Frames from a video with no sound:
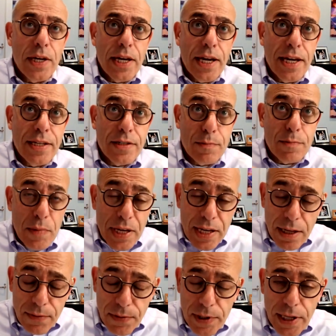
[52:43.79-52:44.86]
is
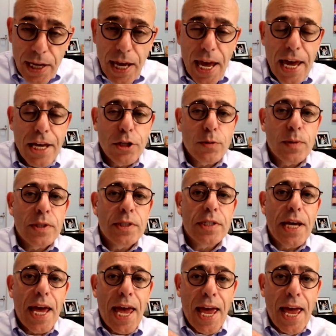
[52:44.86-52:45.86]
meaningful engagement,